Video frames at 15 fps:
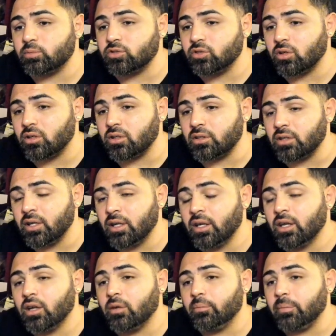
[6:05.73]
We're talking
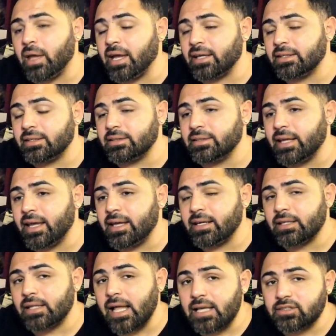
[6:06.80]
back in the day,
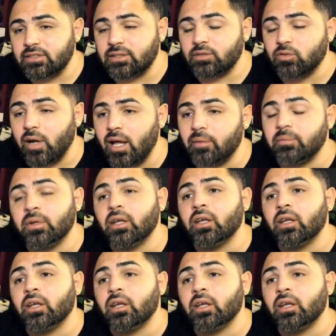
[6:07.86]
classic rap.